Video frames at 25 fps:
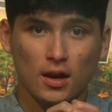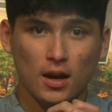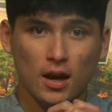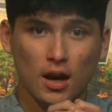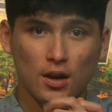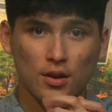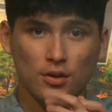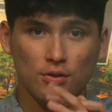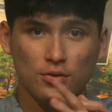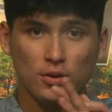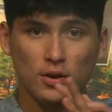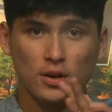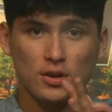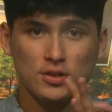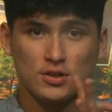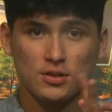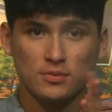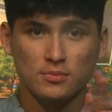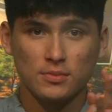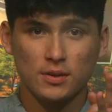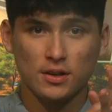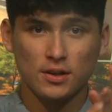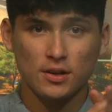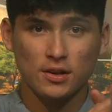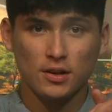In 300
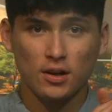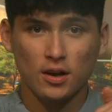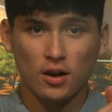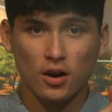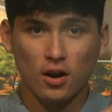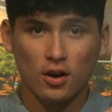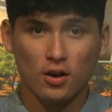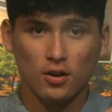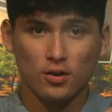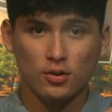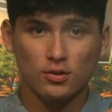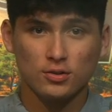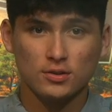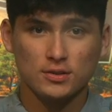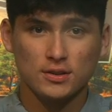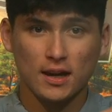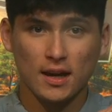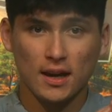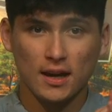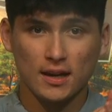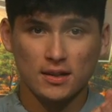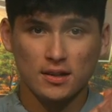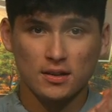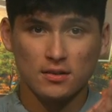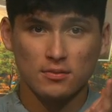meter hurdles,
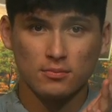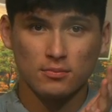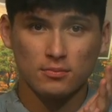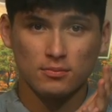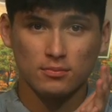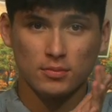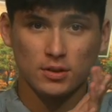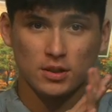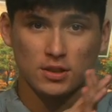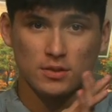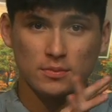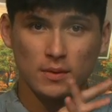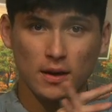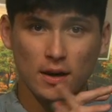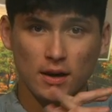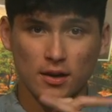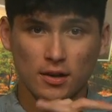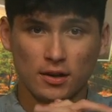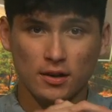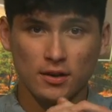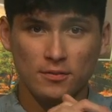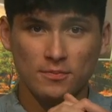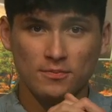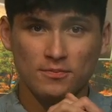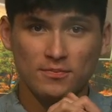Canyon
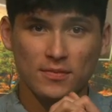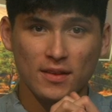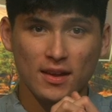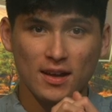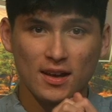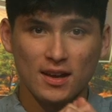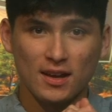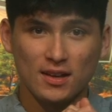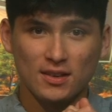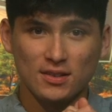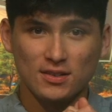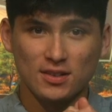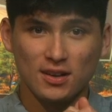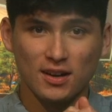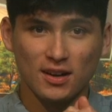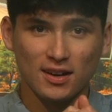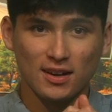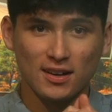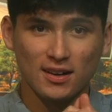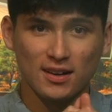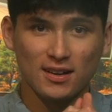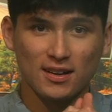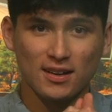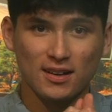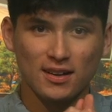Bushbacker
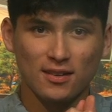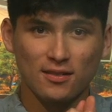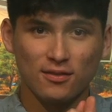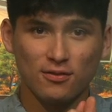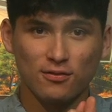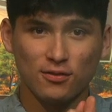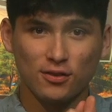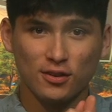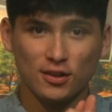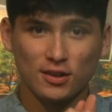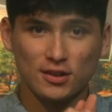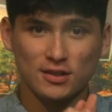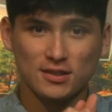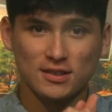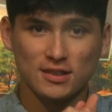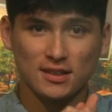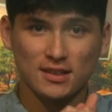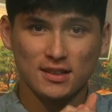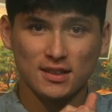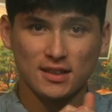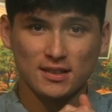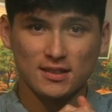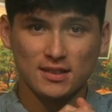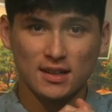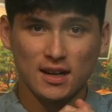took first in
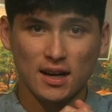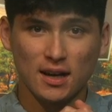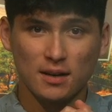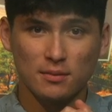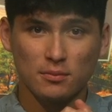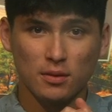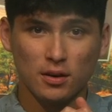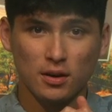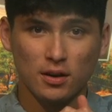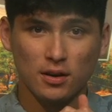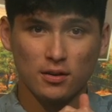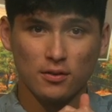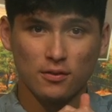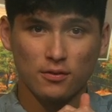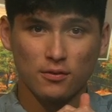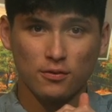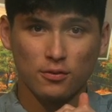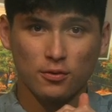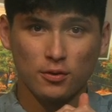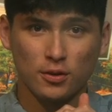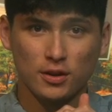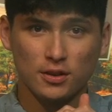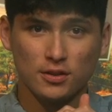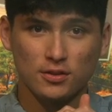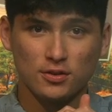the time of
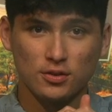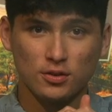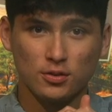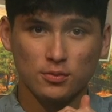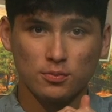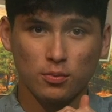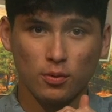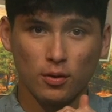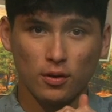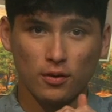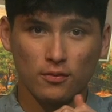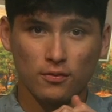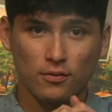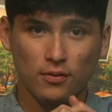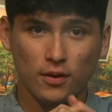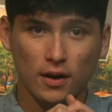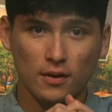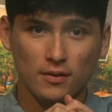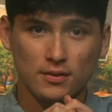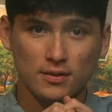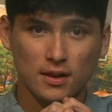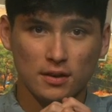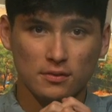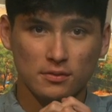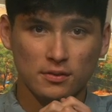
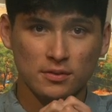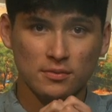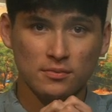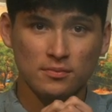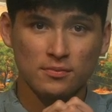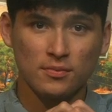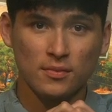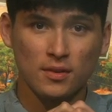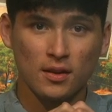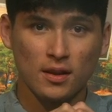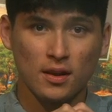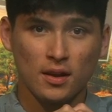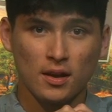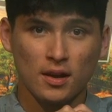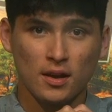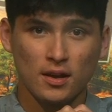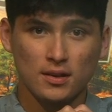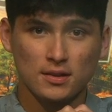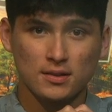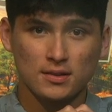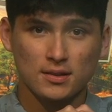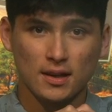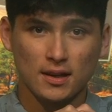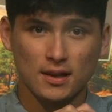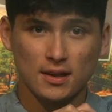42.57
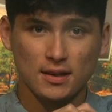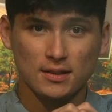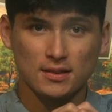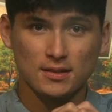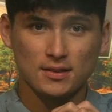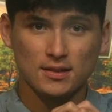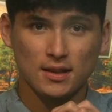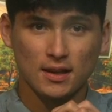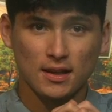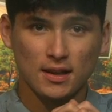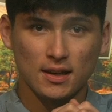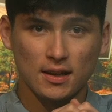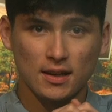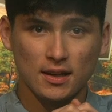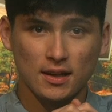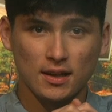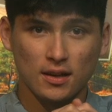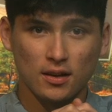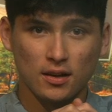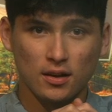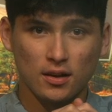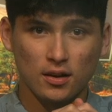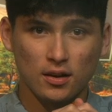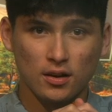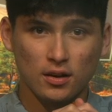seconds,
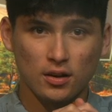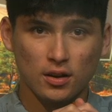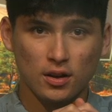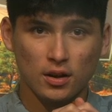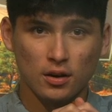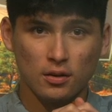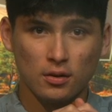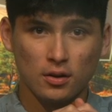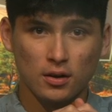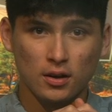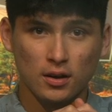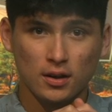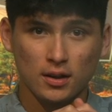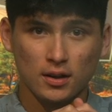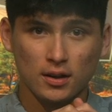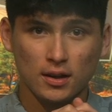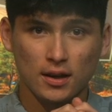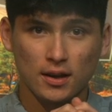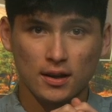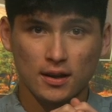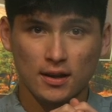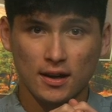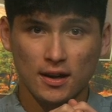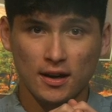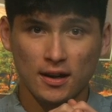and Noah
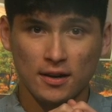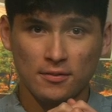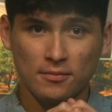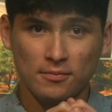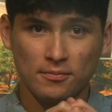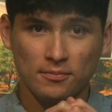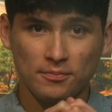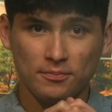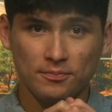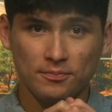Kalakai